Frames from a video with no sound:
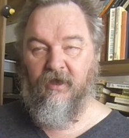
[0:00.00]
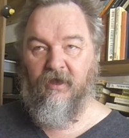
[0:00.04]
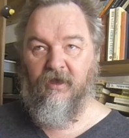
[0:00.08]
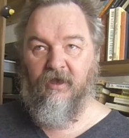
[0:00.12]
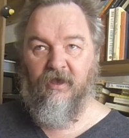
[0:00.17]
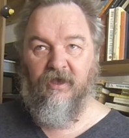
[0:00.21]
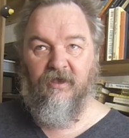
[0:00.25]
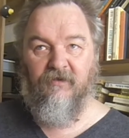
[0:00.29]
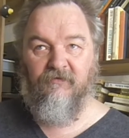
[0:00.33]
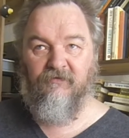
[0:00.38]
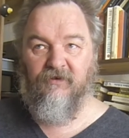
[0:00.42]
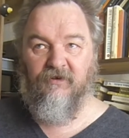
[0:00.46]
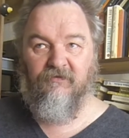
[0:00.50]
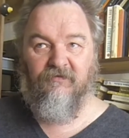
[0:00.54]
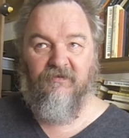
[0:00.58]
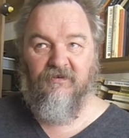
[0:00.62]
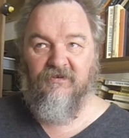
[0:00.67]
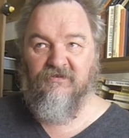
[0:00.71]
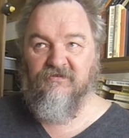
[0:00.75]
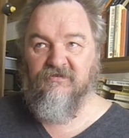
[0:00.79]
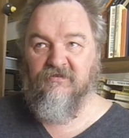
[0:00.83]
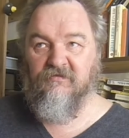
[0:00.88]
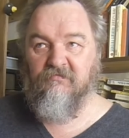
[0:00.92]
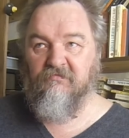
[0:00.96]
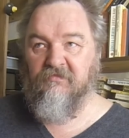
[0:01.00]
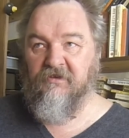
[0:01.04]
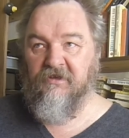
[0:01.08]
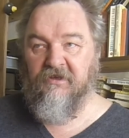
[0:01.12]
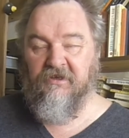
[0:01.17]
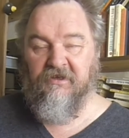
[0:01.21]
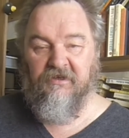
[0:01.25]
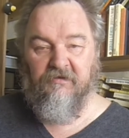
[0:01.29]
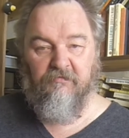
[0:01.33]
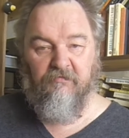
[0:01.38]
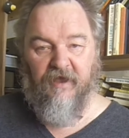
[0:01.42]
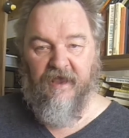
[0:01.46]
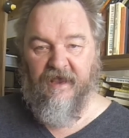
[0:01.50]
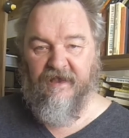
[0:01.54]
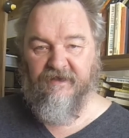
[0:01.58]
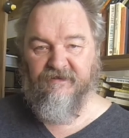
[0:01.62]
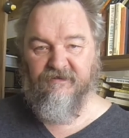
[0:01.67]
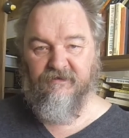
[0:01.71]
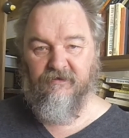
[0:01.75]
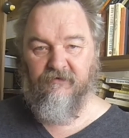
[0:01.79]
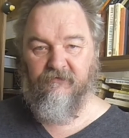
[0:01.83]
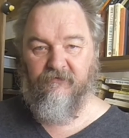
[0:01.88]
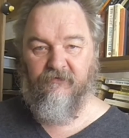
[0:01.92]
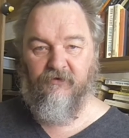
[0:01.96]
even if it's completely
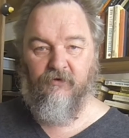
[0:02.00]
passive.